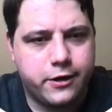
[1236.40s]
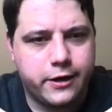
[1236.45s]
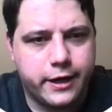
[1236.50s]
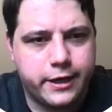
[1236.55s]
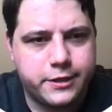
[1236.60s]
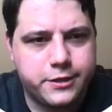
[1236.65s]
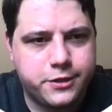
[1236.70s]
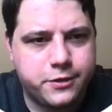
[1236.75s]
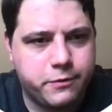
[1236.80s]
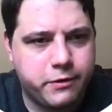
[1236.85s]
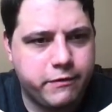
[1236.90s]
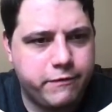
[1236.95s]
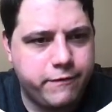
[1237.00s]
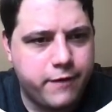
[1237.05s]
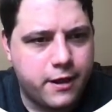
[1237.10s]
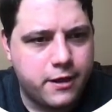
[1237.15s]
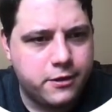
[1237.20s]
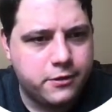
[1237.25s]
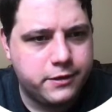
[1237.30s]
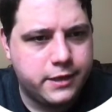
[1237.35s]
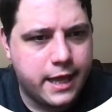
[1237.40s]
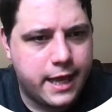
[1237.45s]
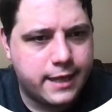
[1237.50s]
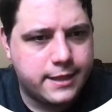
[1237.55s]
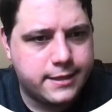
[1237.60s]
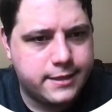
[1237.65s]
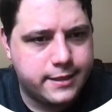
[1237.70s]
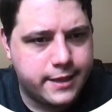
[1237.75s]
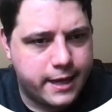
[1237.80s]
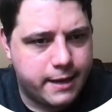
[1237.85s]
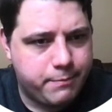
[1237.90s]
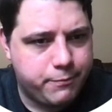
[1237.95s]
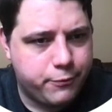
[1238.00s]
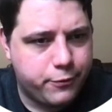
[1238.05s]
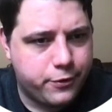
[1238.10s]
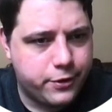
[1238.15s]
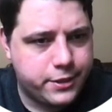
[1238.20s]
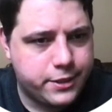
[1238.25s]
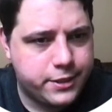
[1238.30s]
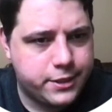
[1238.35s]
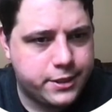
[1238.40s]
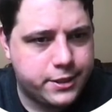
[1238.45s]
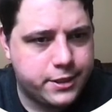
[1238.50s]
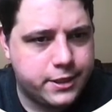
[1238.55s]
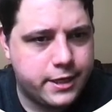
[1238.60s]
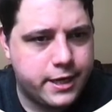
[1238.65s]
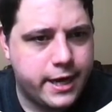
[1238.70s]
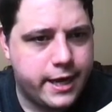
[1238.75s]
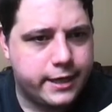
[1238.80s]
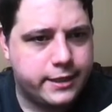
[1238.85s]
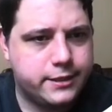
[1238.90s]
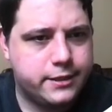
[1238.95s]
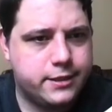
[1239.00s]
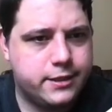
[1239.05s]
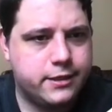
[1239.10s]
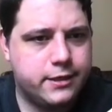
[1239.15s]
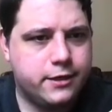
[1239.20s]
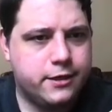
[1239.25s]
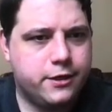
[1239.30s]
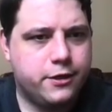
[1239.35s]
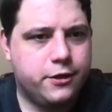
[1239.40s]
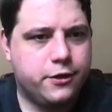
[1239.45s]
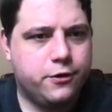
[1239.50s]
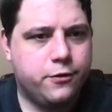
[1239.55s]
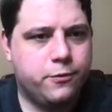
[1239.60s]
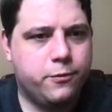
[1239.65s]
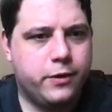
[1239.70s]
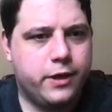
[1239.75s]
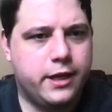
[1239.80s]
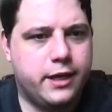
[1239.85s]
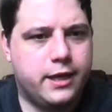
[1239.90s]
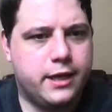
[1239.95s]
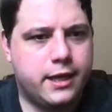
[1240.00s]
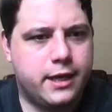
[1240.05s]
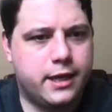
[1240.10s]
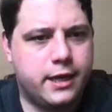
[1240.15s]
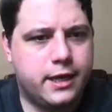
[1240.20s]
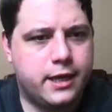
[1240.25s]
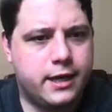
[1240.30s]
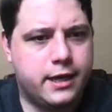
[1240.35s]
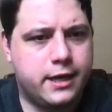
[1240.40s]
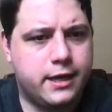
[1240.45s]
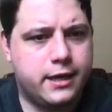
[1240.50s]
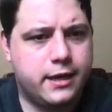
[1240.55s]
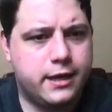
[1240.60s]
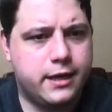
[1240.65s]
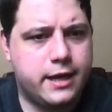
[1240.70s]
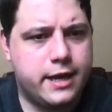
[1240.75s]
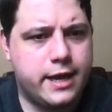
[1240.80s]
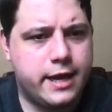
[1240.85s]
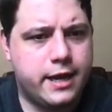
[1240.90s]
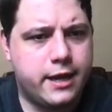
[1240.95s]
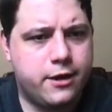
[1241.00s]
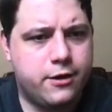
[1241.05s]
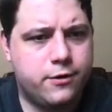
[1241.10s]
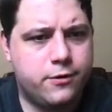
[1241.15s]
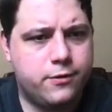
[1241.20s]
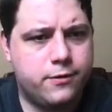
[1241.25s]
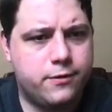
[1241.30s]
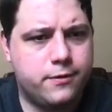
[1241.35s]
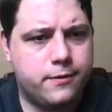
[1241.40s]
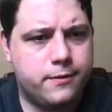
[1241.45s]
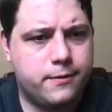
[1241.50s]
right, so we followed that step. What's next? We can now